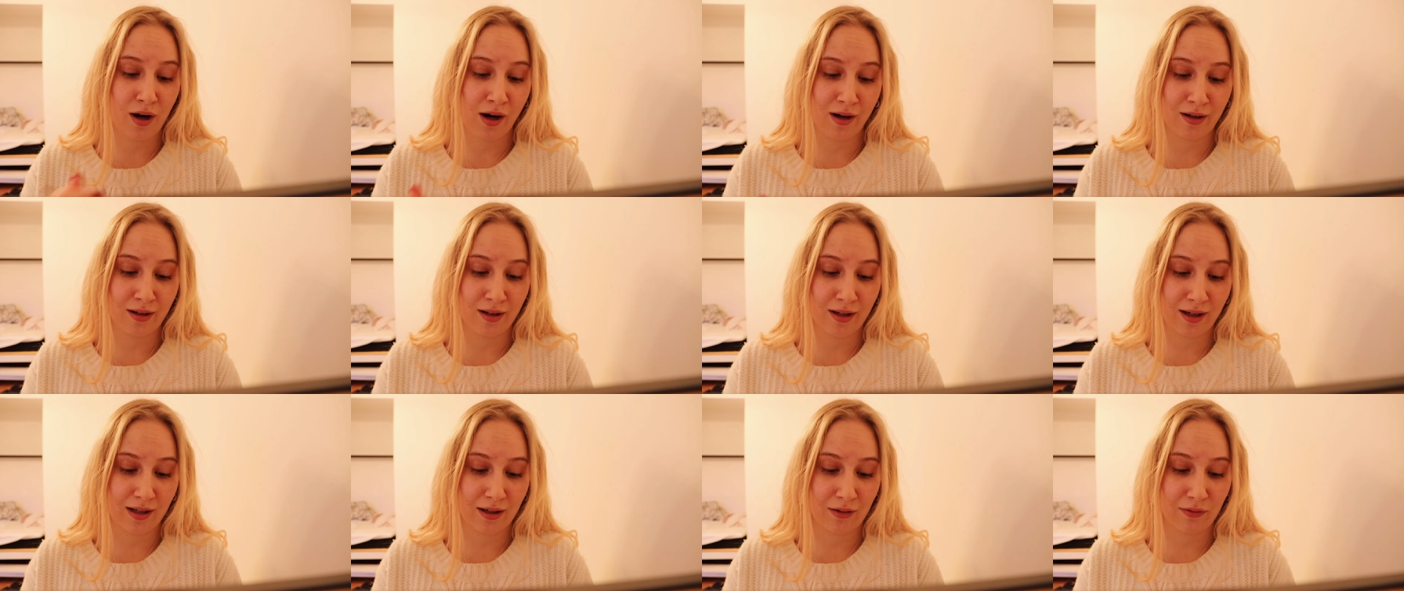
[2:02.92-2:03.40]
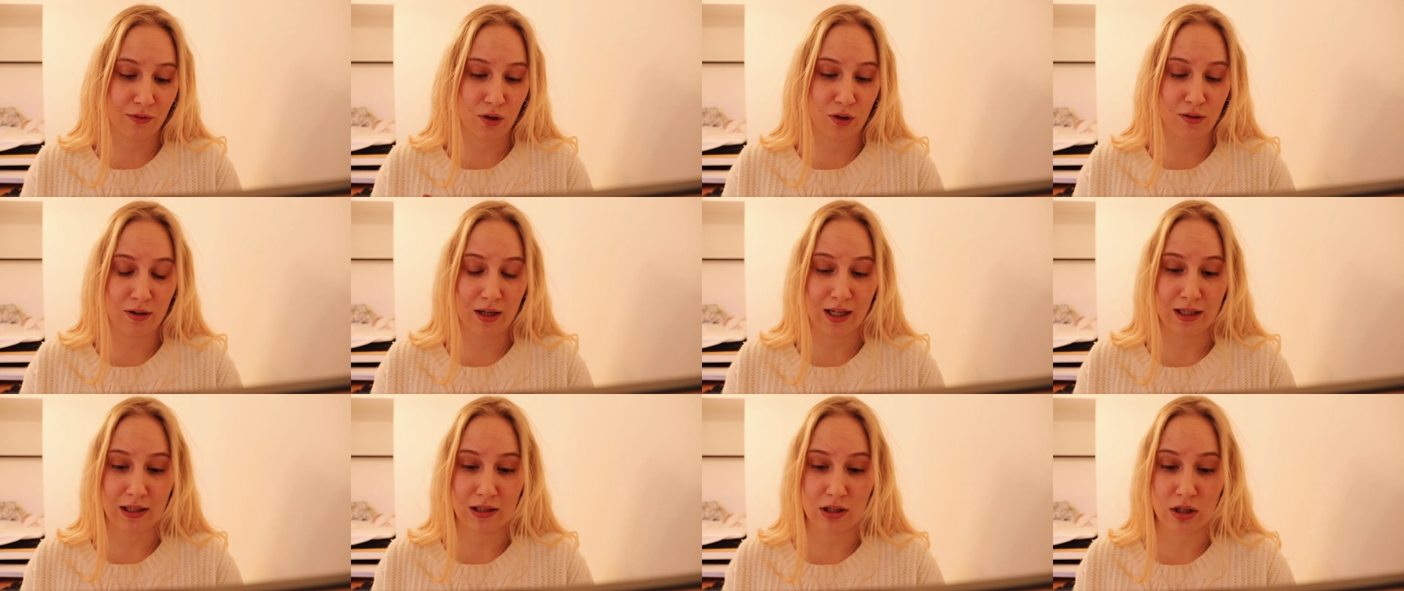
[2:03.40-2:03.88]
in like a few
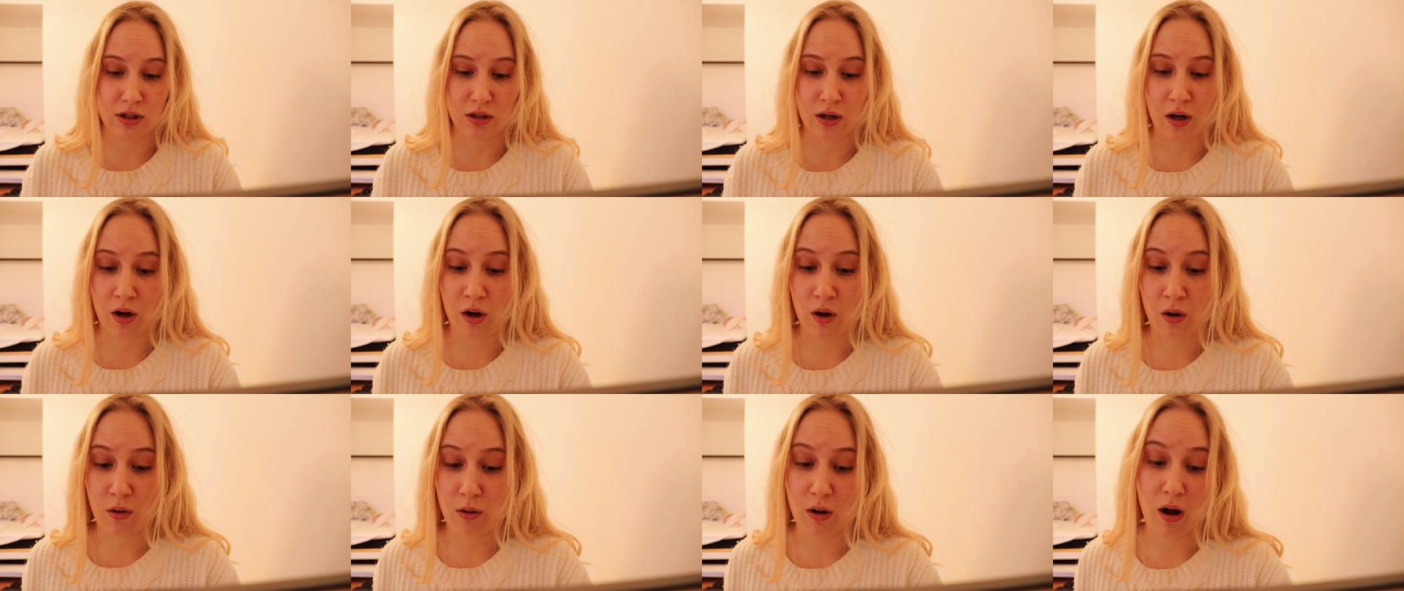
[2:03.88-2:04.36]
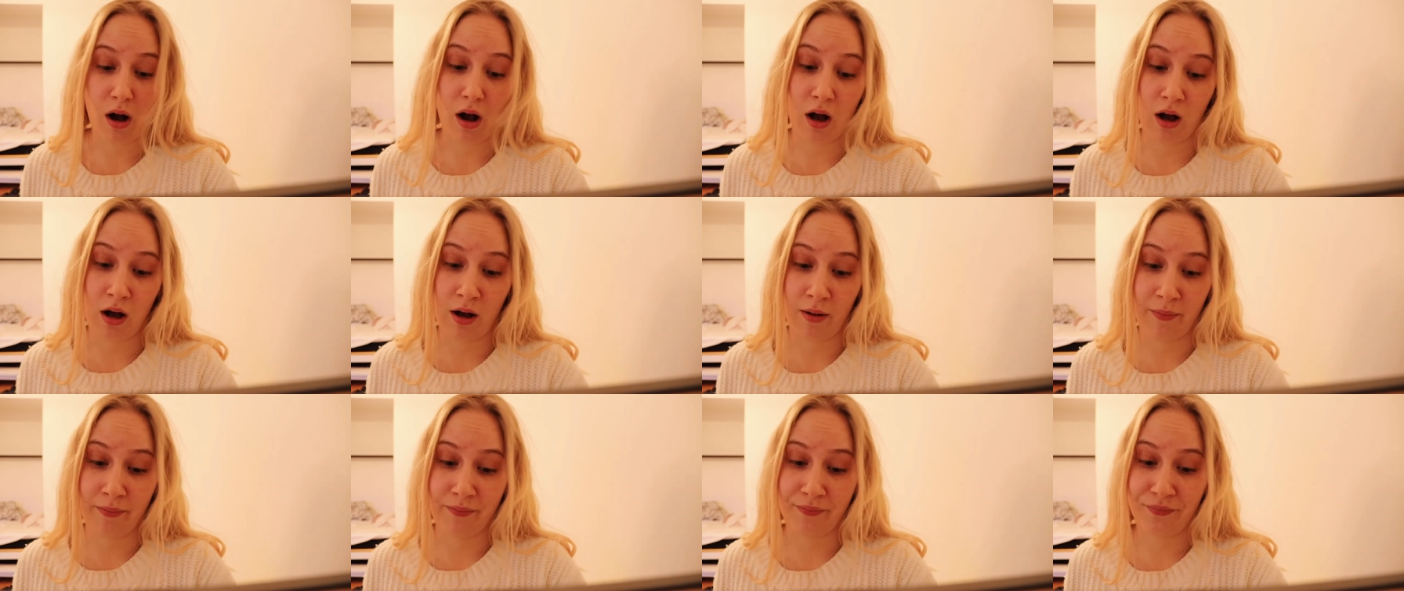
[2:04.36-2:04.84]
days, so
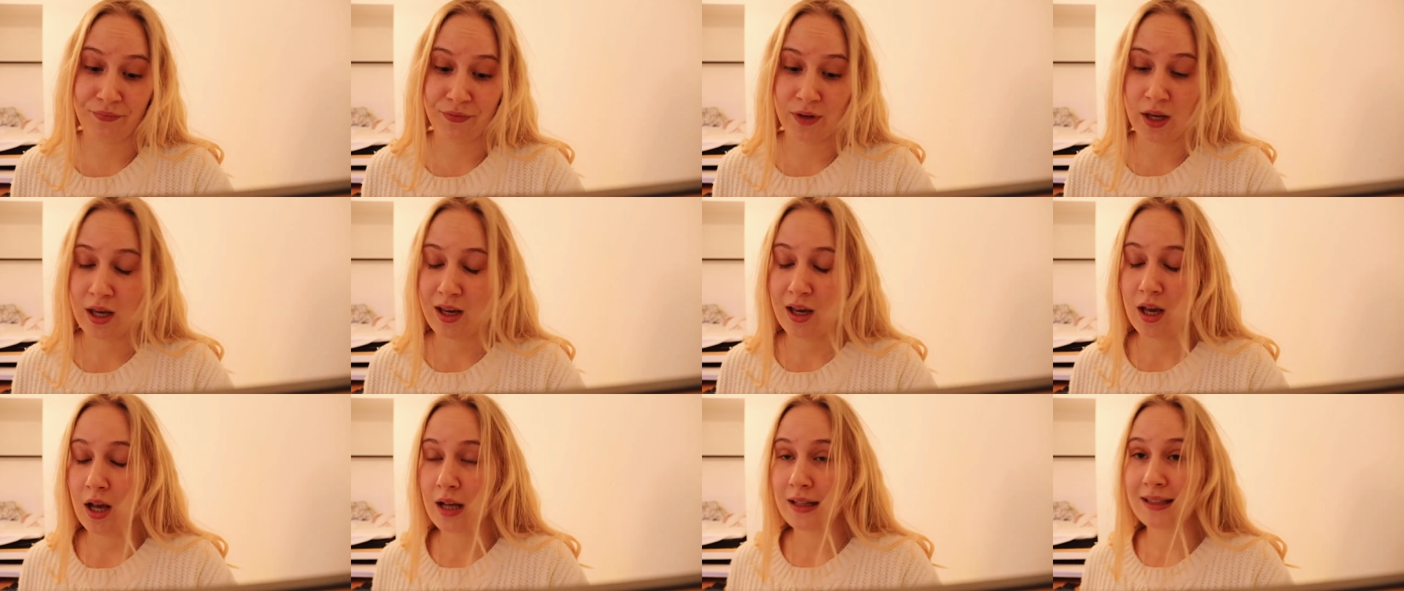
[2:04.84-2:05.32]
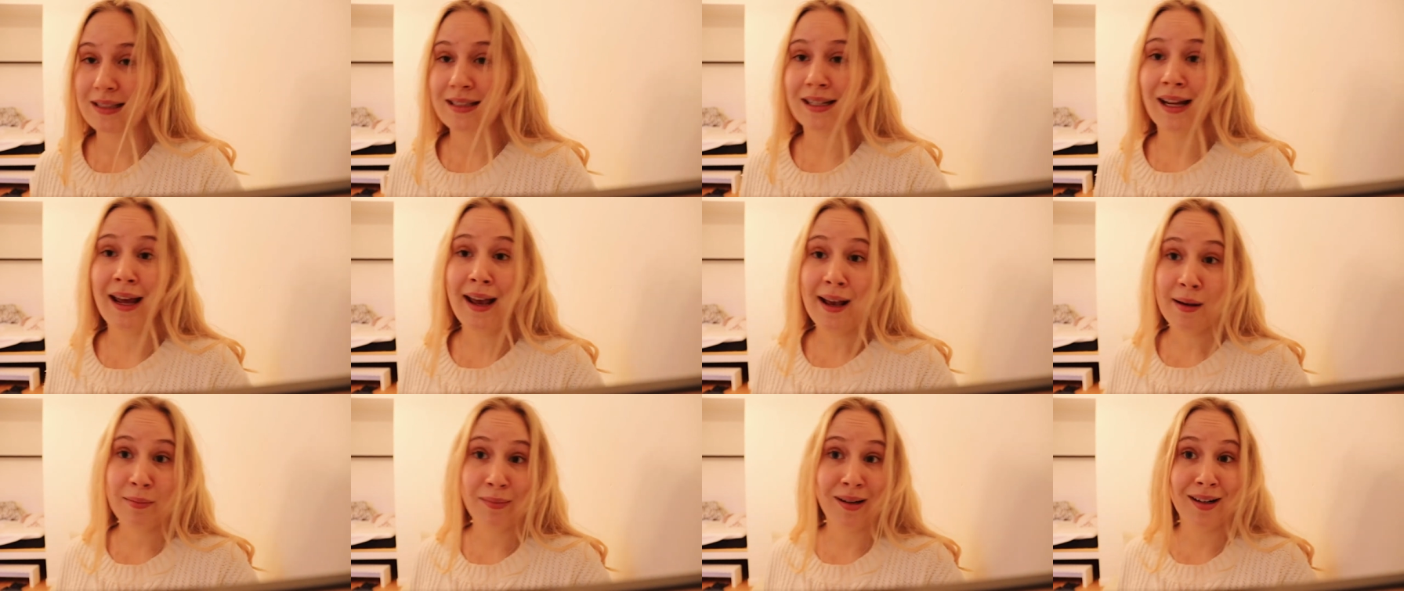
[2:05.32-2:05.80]
um,
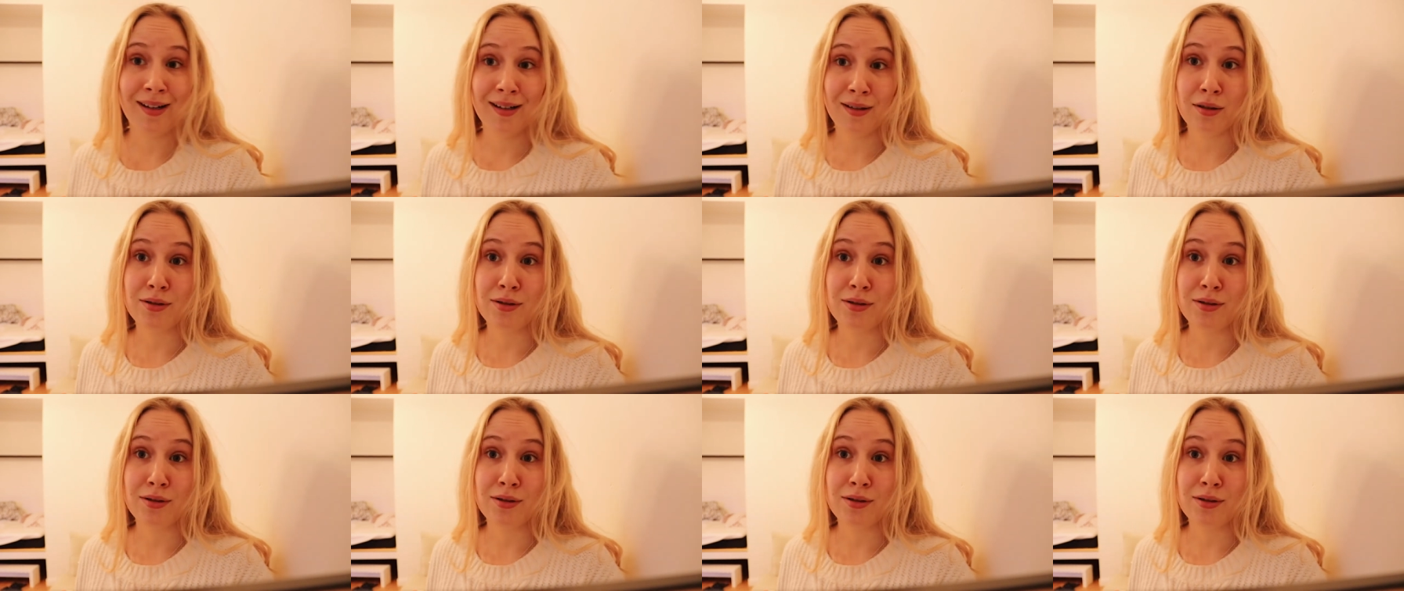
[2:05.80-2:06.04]
today I'm gonna do